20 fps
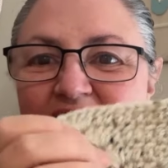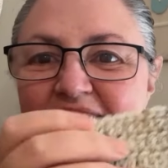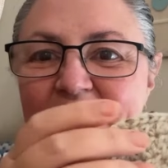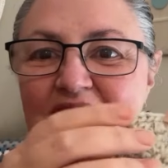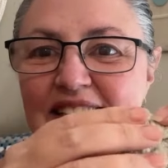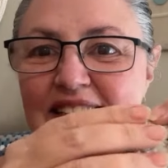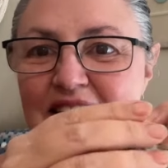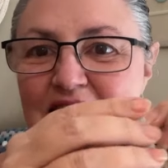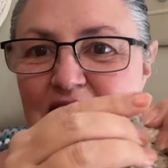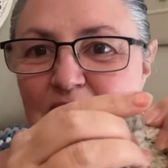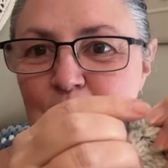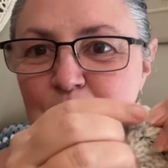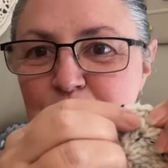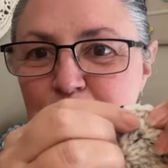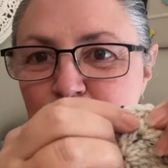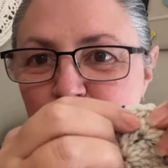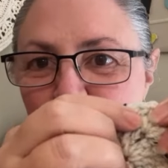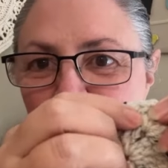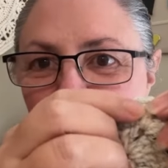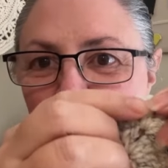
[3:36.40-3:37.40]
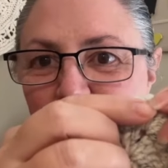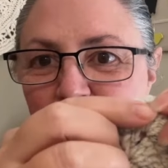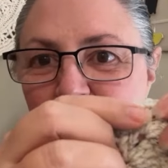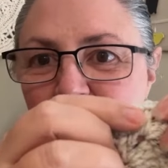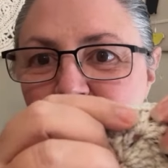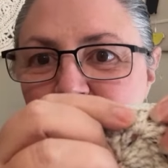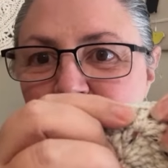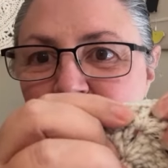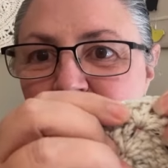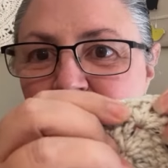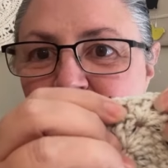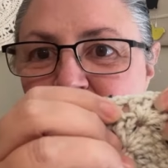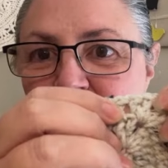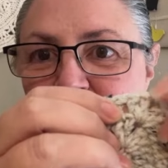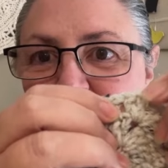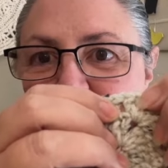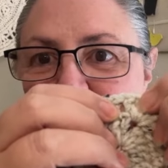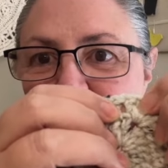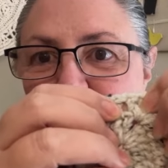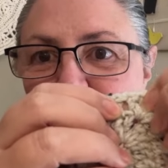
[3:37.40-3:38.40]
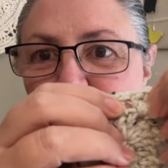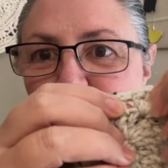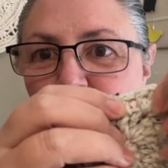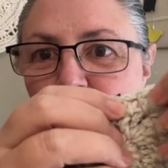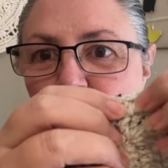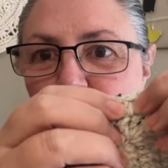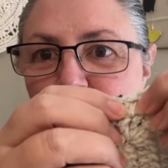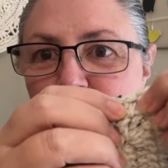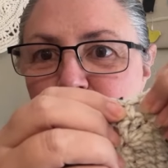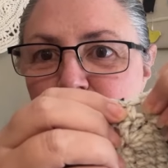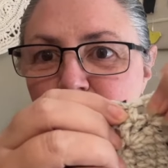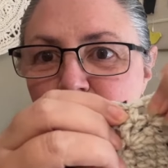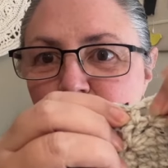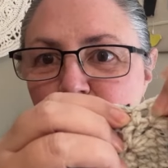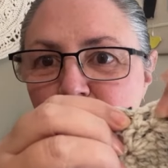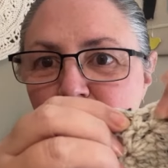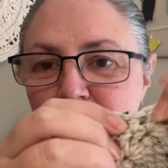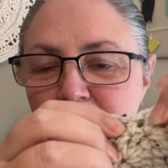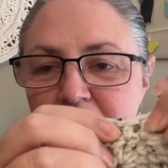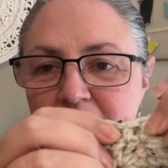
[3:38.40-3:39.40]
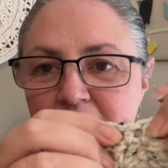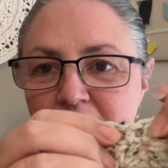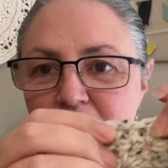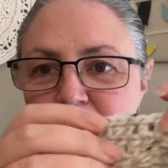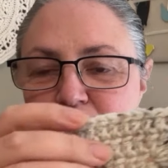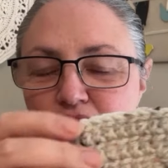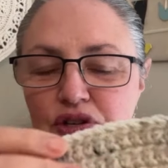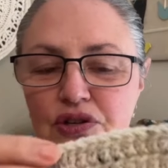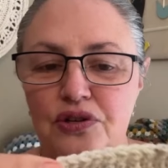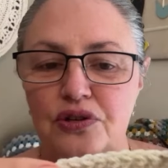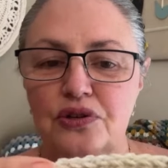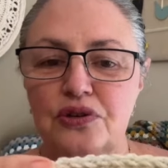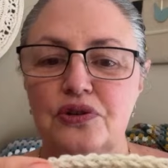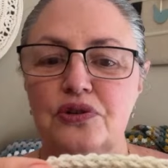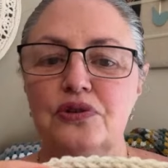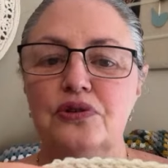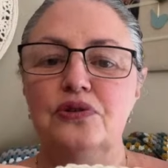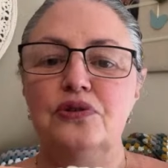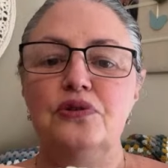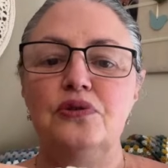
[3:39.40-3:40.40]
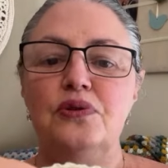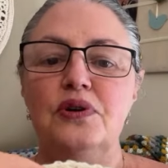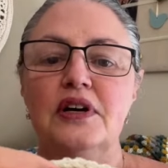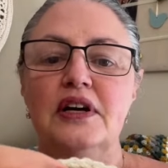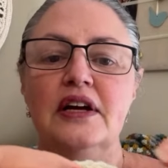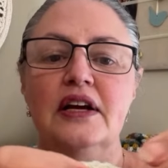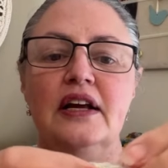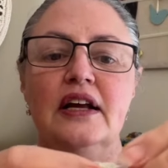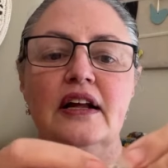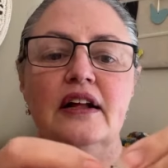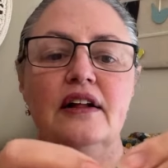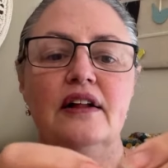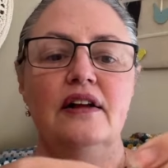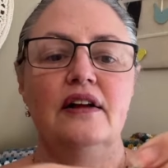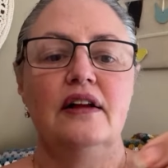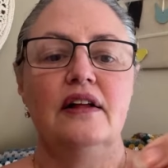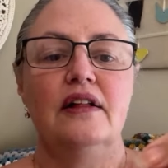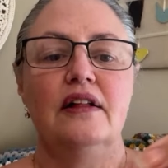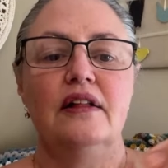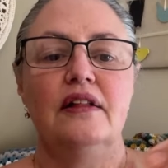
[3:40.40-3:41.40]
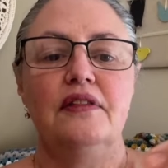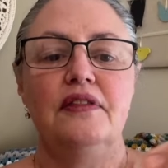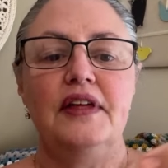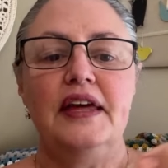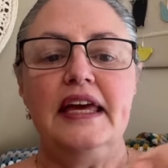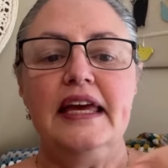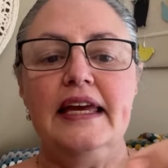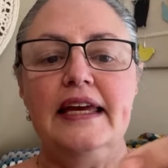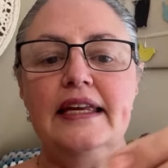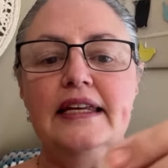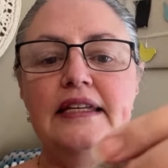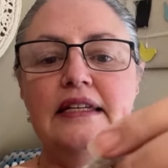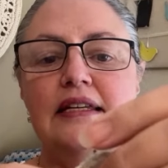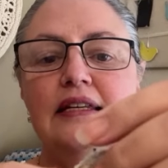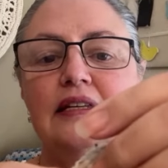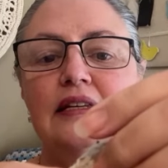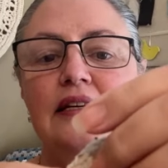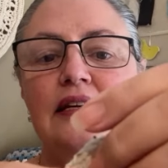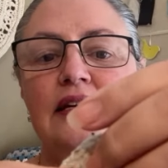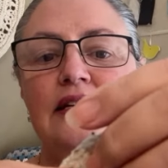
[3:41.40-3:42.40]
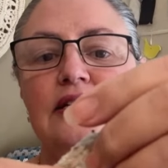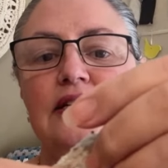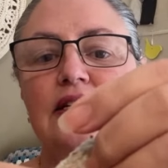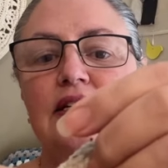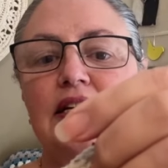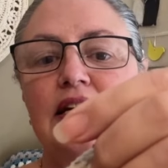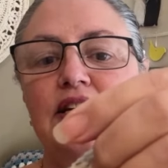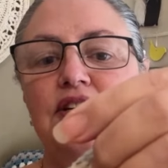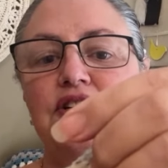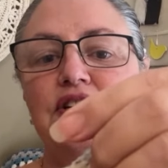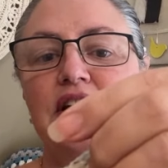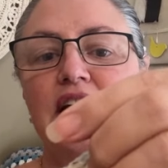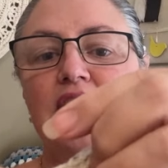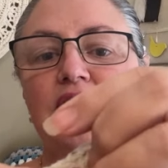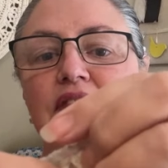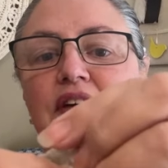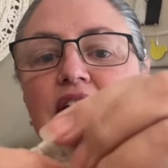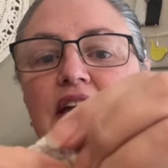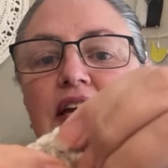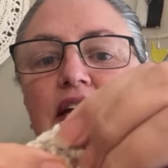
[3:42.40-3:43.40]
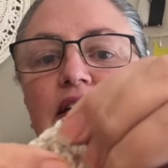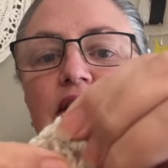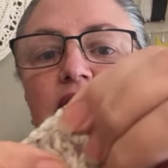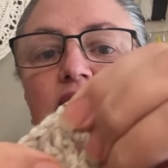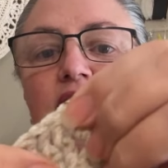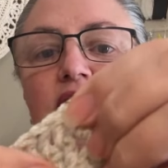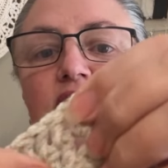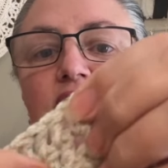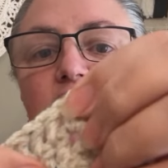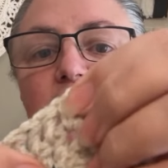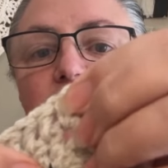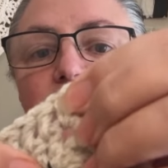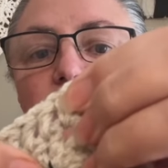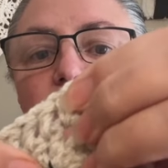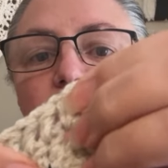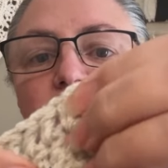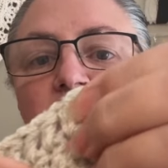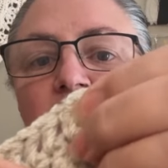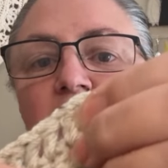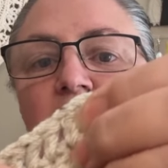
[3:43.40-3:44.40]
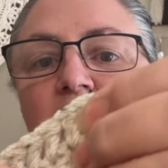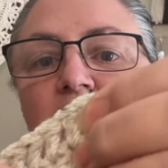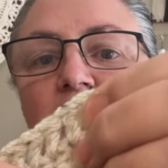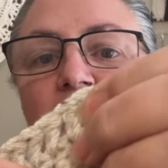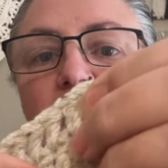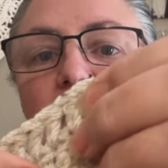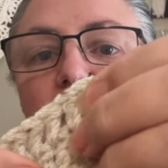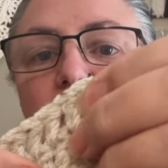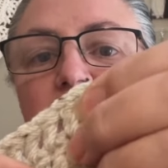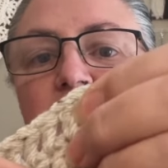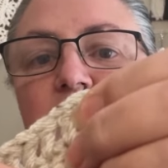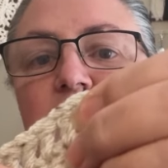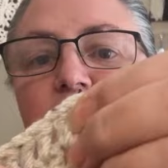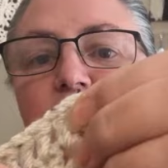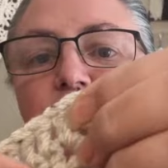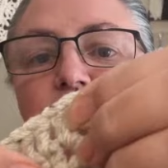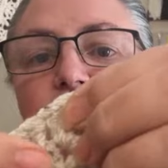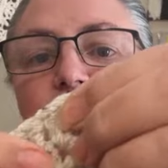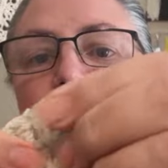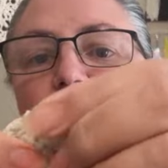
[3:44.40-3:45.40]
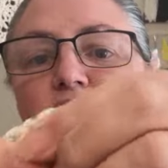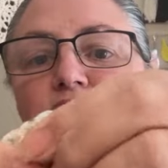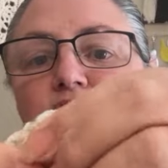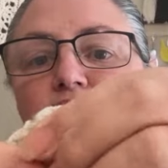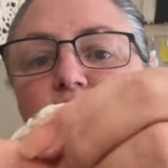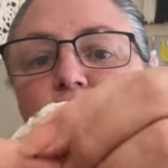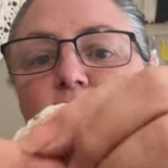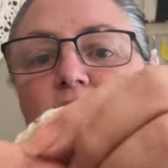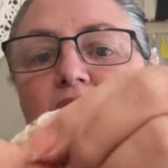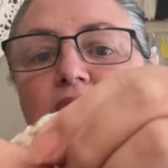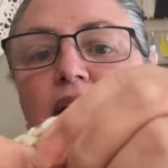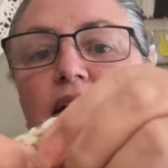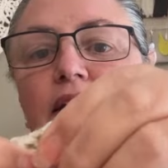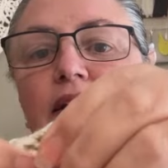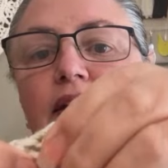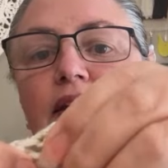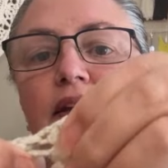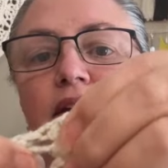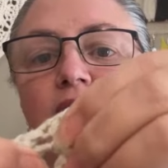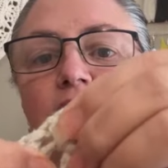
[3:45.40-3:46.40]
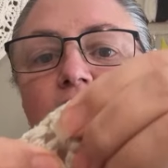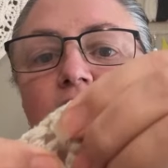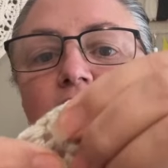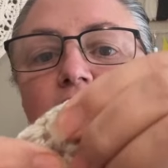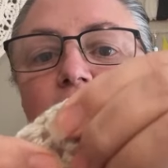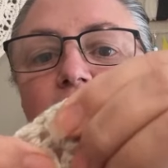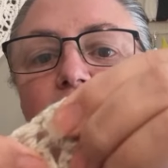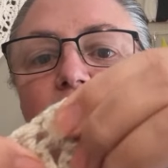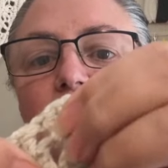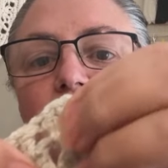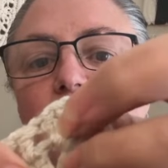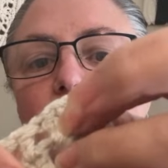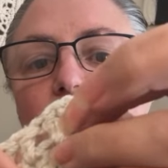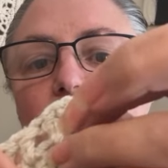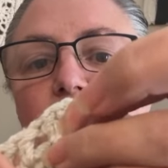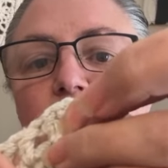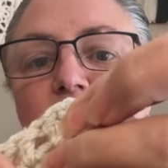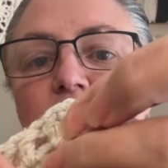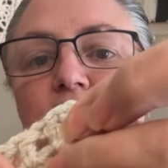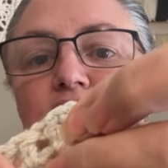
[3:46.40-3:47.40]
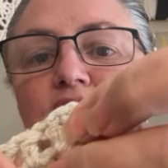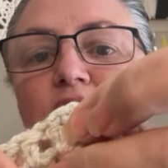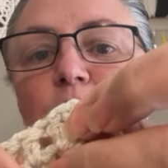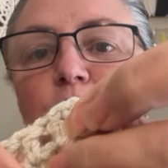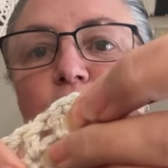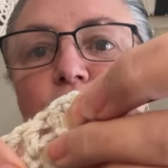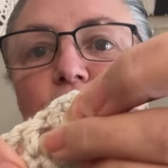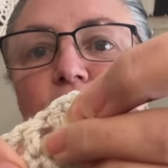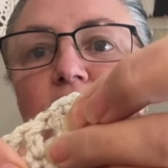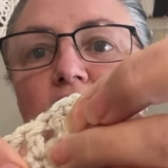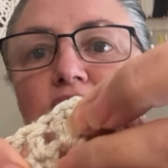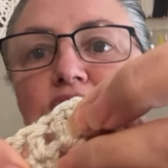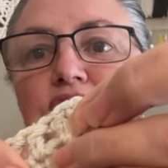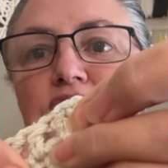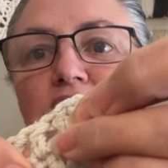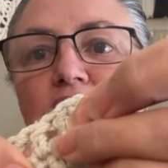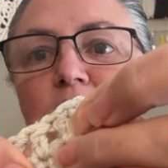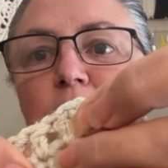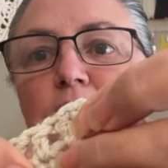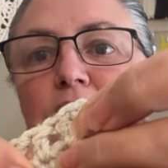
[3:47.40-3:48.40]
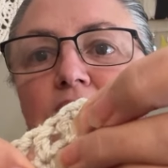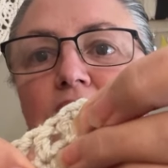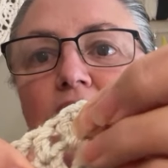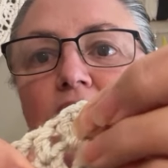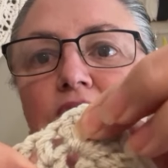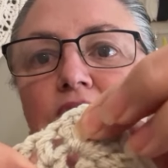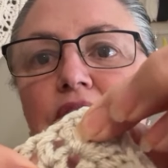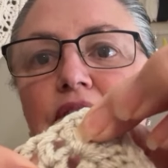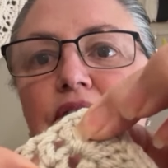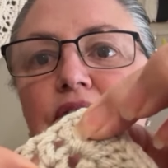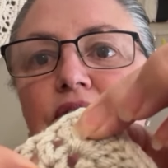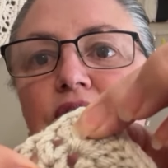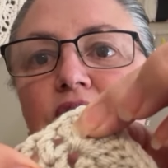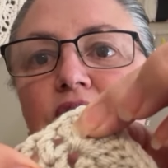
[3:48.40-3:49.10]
little tips were not to work into the hidden stitch. Now the hidden stitch is the first one of the double crochet below,